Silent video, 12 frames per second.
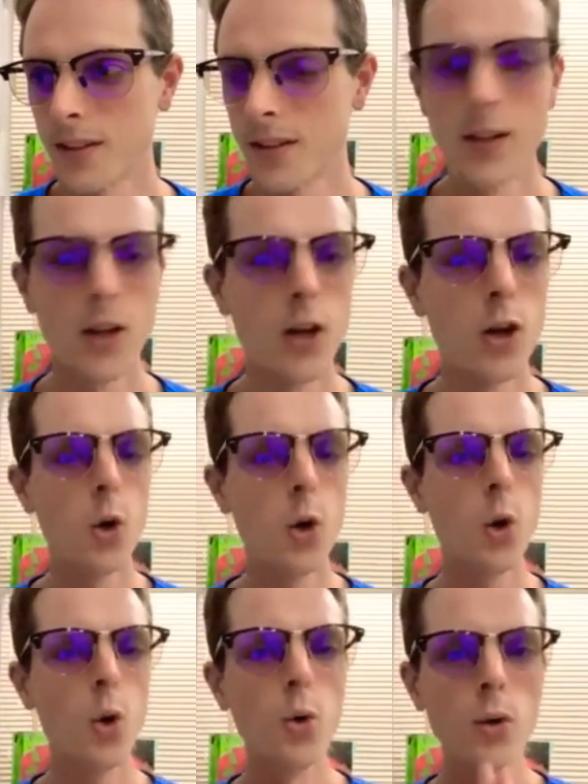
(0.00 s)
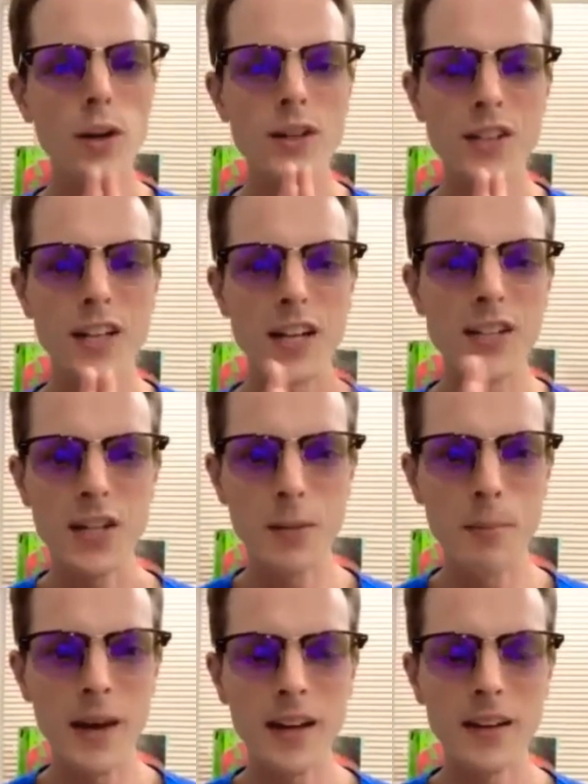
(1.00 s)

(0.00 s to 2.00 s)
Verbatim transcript: Who is it? Is it a man?